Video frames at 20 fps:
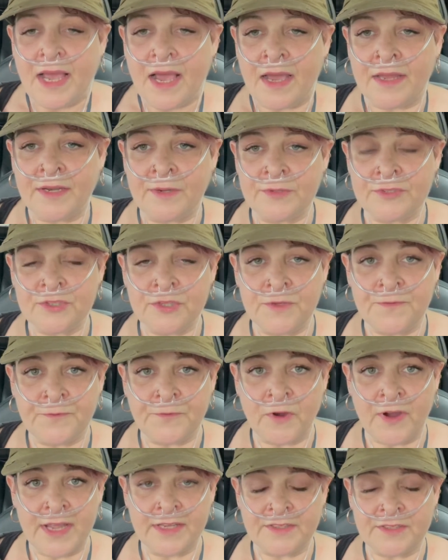and I was too
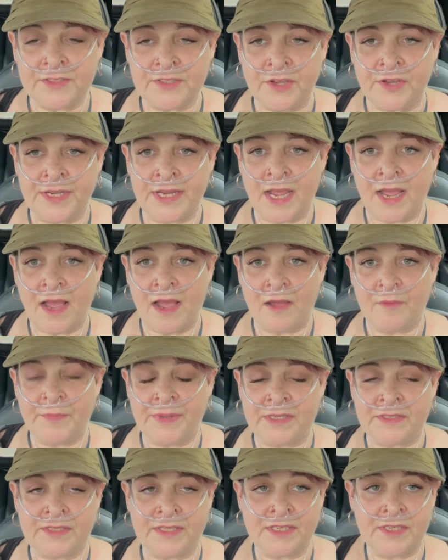frightened to turn it up
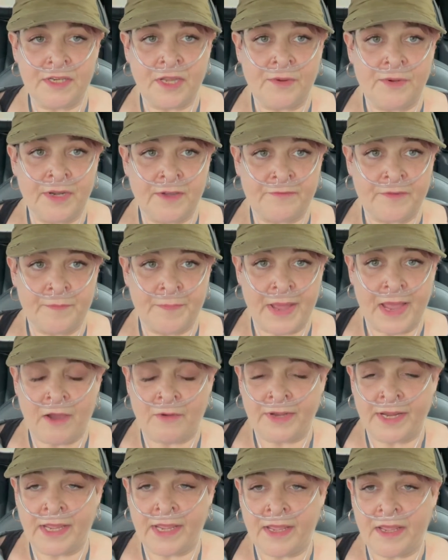because I didn't know enough
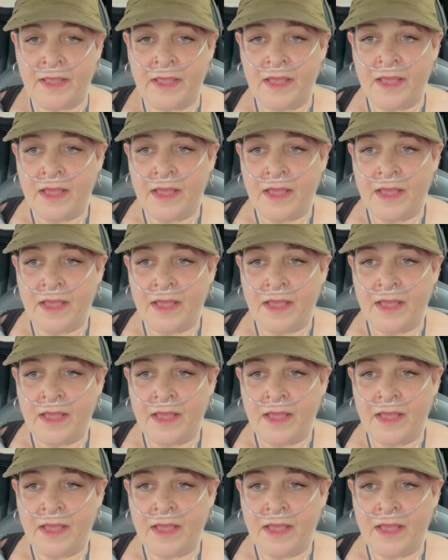about it.